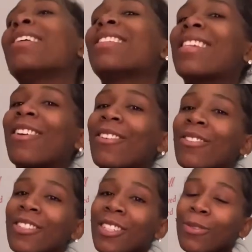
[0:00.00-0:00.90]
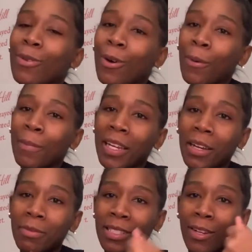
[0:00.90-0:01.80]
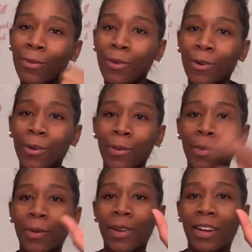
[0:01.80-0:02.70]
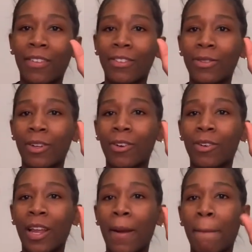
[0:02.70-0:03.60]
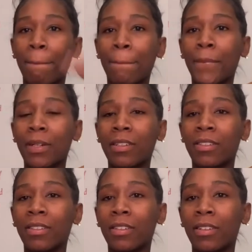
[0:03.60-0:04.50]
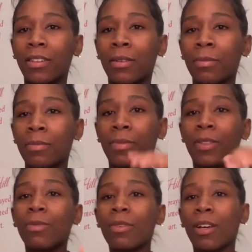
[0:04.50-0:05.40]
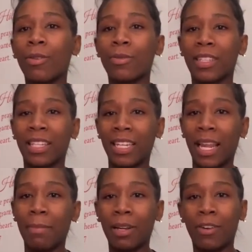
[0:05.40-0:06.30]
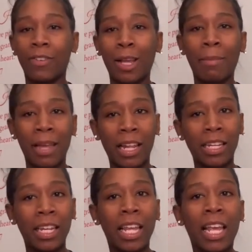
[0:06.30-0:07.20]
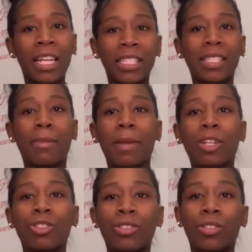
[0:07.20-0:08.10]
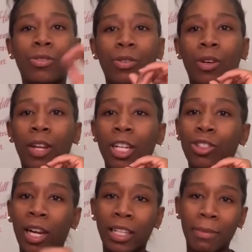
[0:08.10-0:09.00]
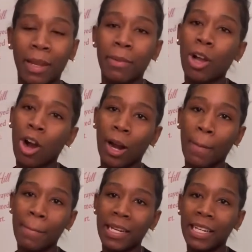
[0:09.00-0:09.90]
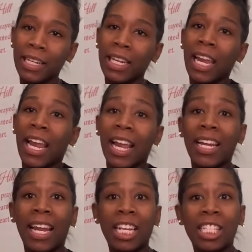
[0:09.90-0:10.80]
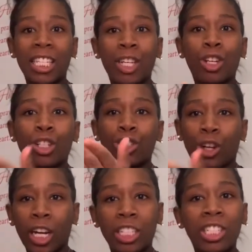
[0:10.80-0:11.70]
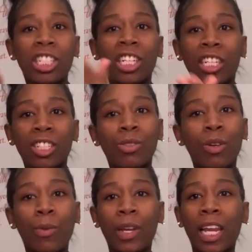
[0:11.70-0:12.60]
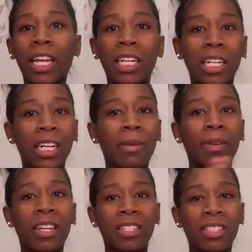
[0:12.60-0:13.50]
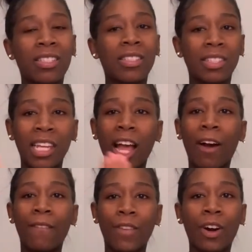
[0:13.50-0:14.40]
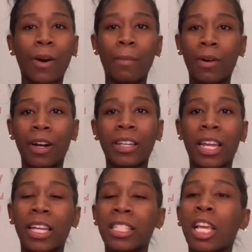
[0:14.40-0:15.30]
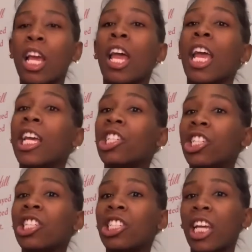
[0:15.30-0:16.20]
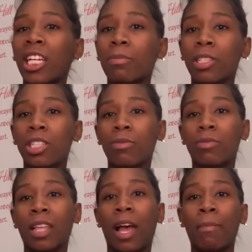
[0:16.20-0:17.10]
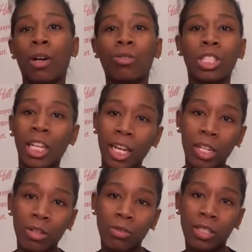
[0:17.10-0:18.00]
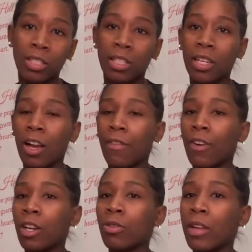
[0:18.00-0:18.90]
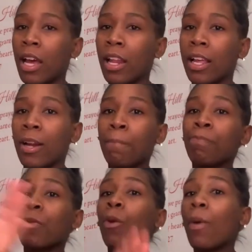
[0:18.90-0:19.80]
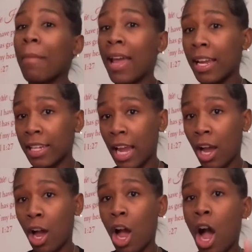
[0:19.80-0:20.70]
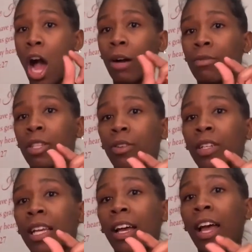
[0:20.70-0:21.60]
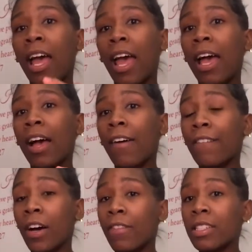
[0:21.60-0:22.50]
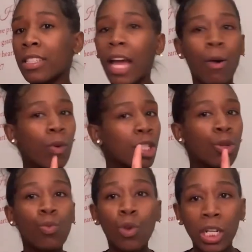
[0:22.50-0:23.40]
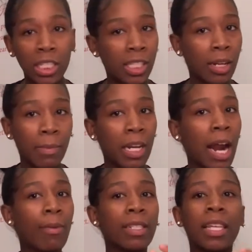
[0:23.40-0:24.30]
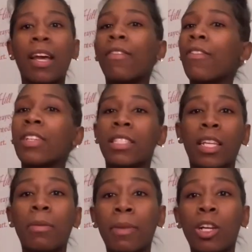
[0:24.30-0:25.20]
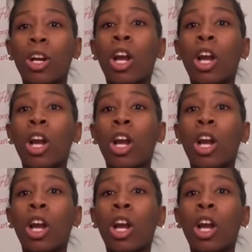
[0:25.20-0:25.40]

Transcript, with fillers: so she rolled me up to the room or whatever, you know, they put, um, you know, the thing they put over your belly to make sure, you know, they track the baby heartbeat and they can see the contractions, you know, when they come, they can see how far apart they is. And she checked me, she was like, I'm gonna check you to see how far you dilated. Remind y'all, I was only a half of a, I wasn't one centimeter, I was half of a centimeter